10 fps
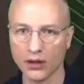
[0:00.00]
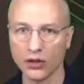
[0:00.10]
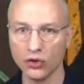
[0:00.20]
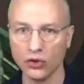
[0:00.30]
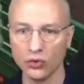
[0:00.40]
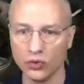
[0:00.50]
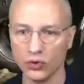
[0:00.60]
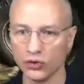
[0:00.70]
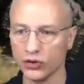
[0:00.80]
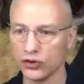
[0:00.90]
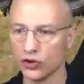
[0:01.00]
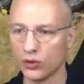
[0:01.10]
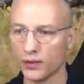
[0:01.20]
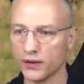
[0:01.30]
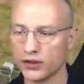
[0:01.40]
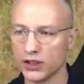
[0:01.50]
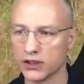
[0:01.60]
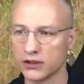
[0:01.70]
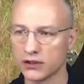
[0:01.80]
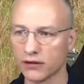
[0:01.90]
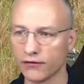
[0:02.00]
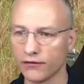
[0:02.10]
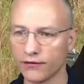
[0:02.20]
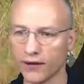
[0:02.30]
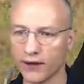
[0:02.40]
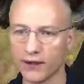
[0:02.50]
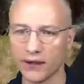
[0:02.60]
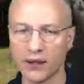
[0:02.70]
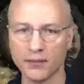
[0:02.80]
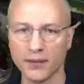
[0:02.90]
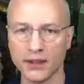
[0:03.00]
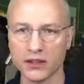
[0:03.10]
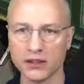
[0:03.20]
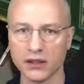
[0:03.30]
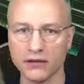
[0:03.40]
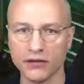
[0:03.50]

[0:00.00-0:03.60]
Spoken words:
You will do the job just fine, and I might just leave the